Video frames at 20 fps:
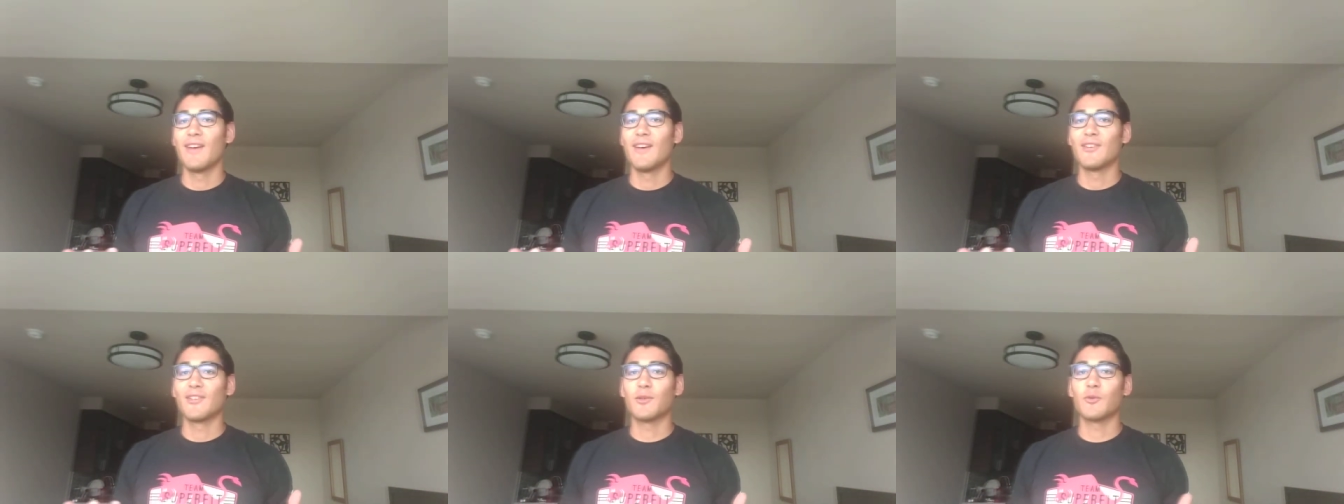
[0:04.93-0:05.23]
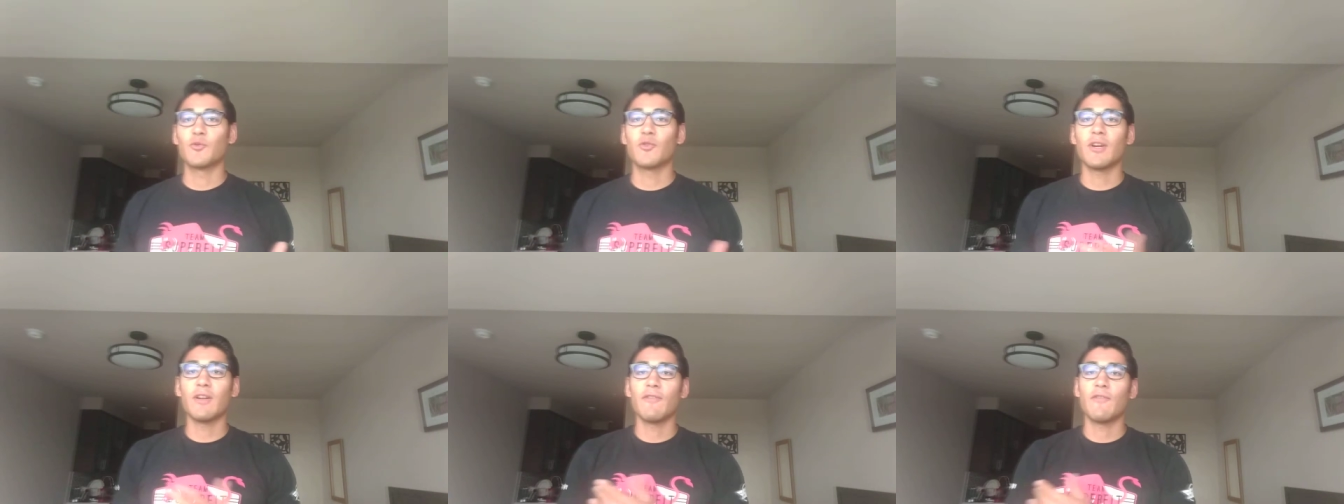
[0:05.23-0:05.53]
So
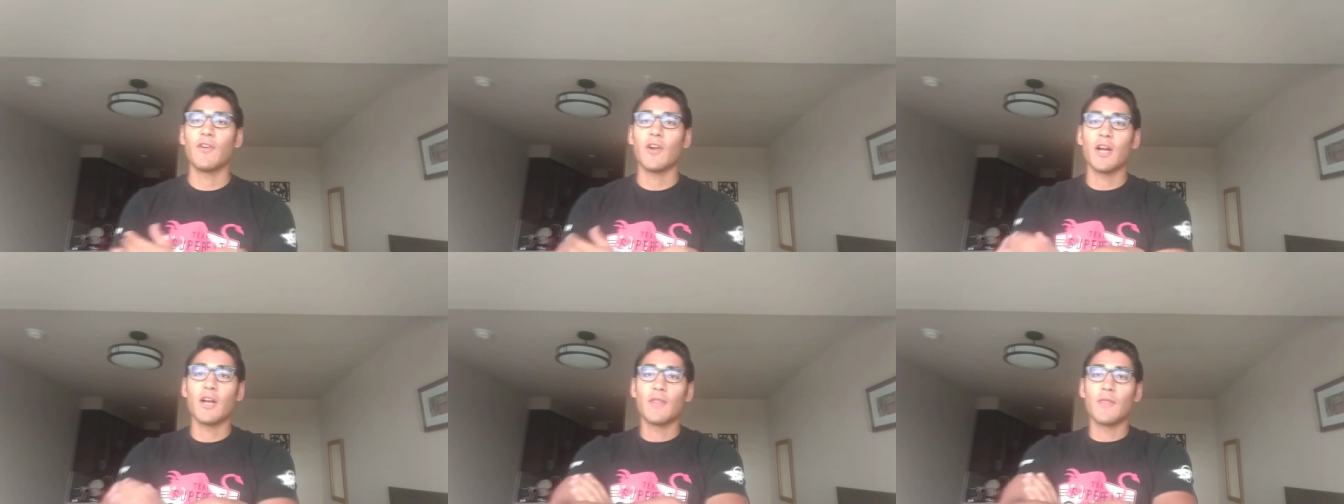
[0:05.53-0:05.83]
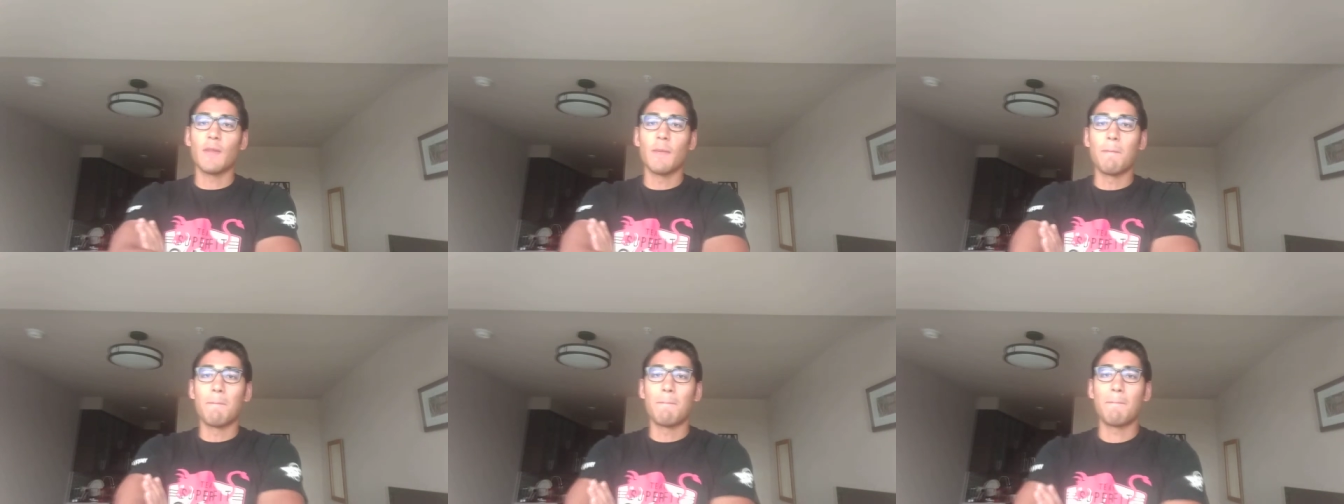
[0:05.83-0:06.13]
I'm trying to figure
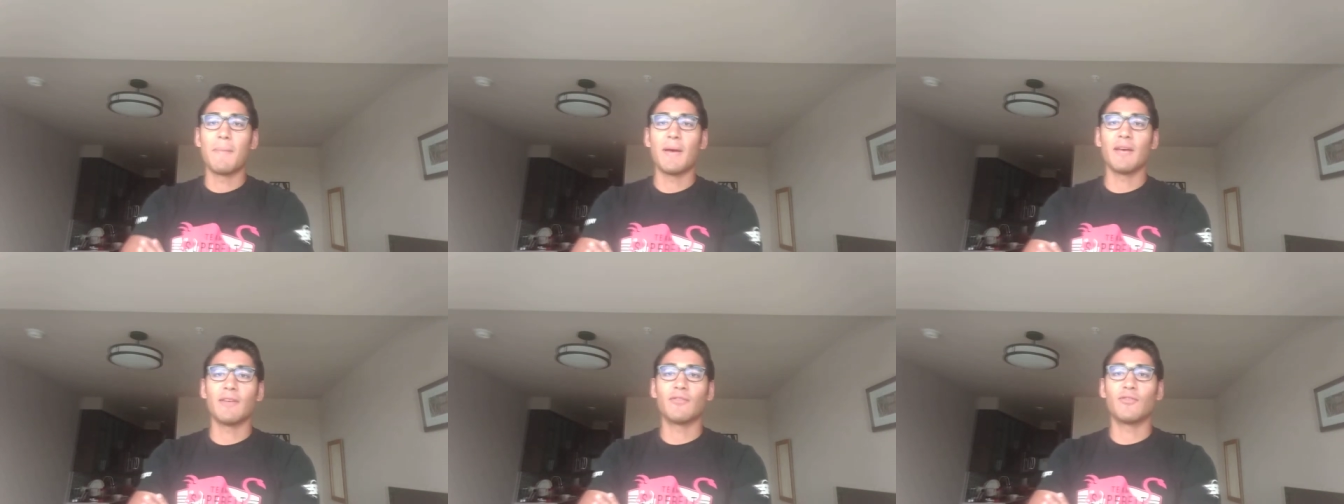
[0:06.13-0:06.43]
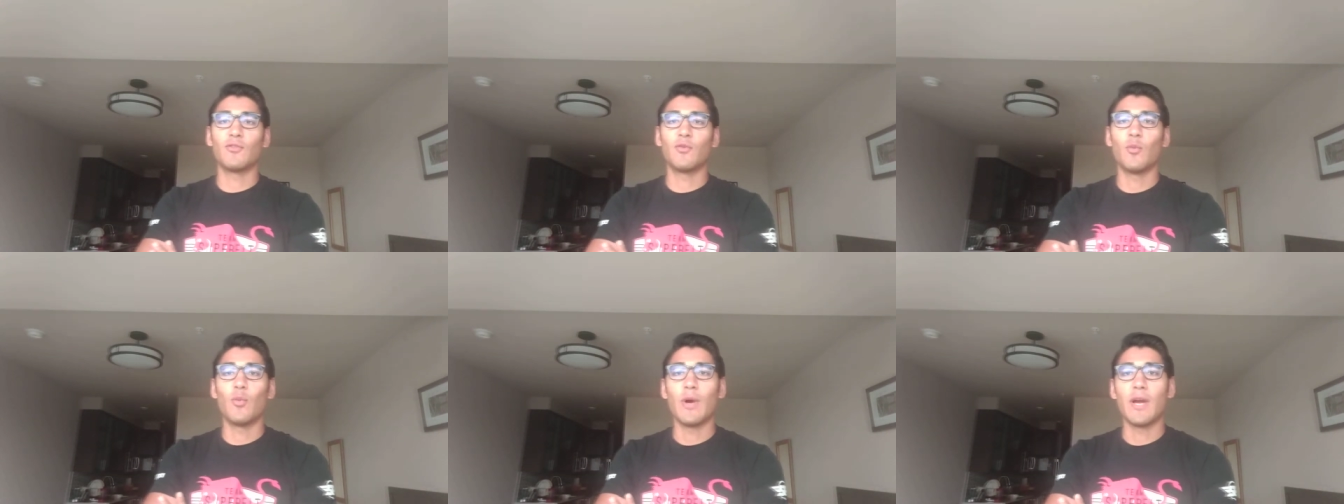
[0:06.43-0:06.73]
out the
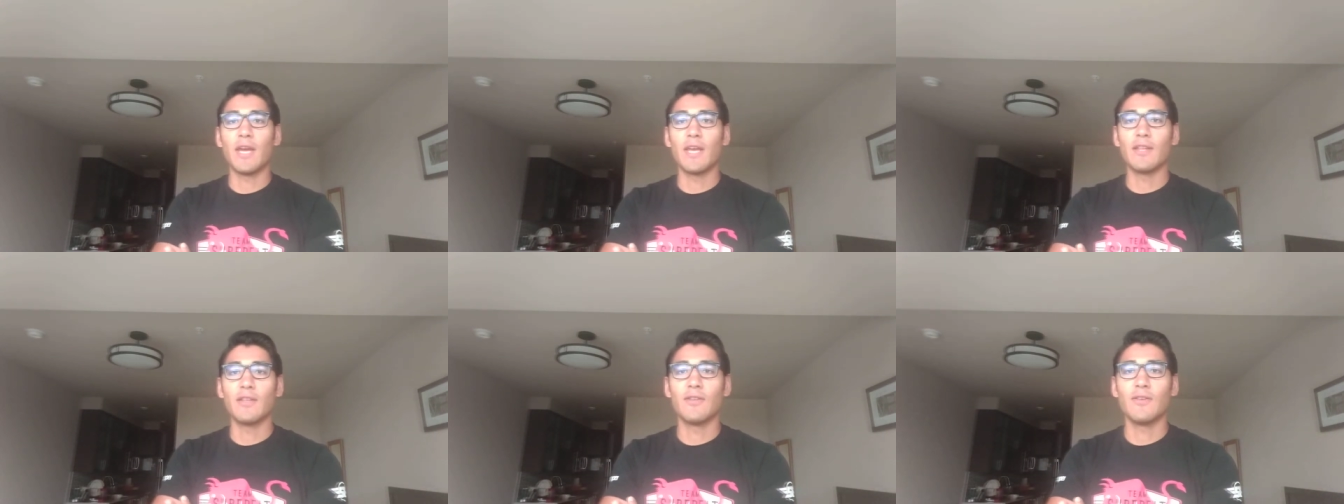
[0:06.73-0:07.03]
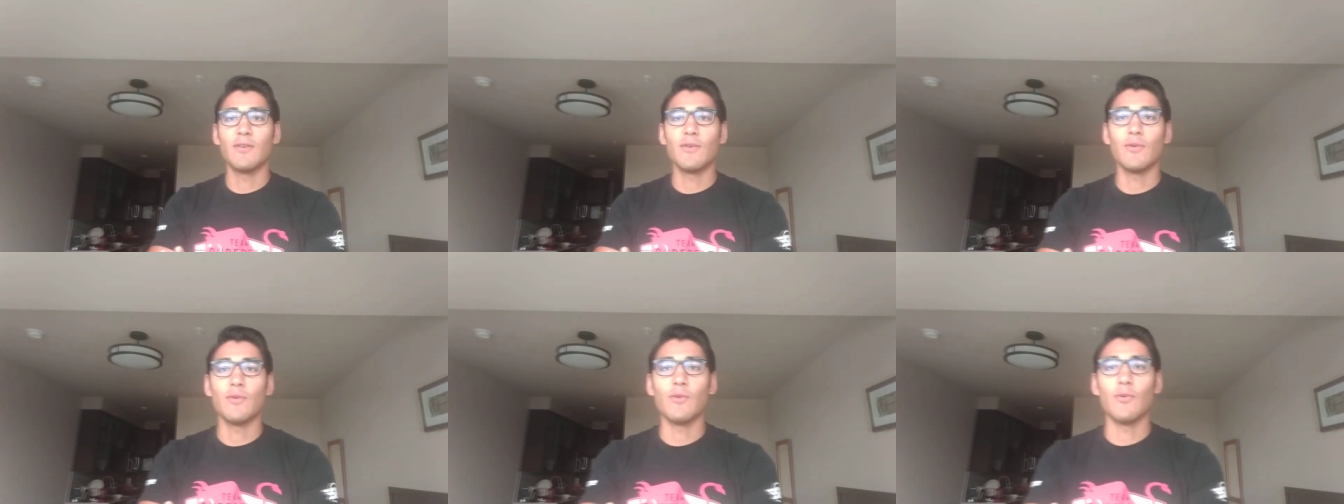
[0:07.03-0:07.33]
best way
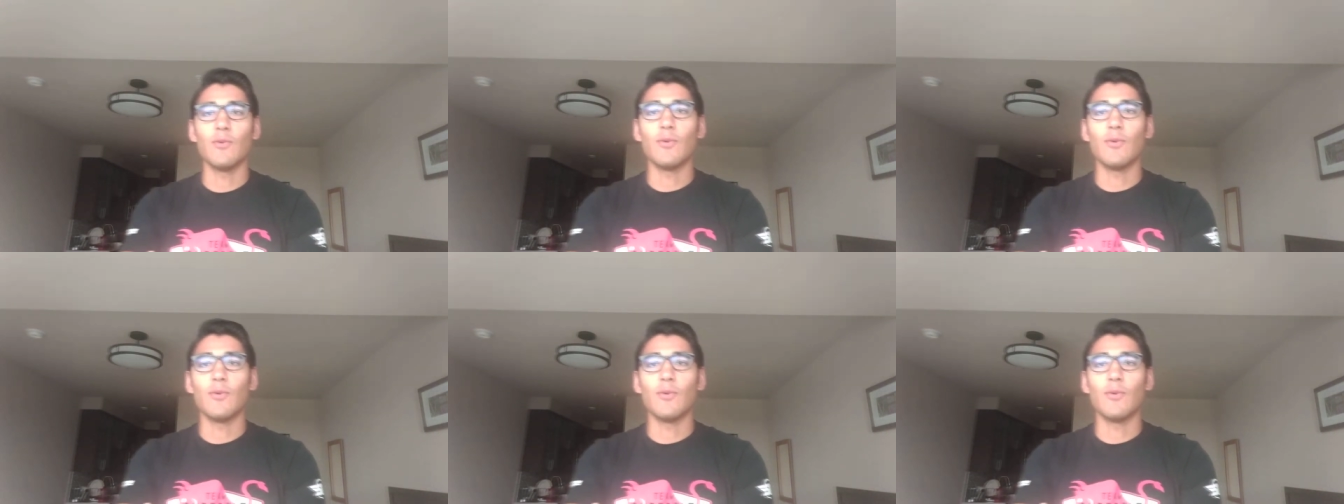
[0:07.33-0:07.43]
to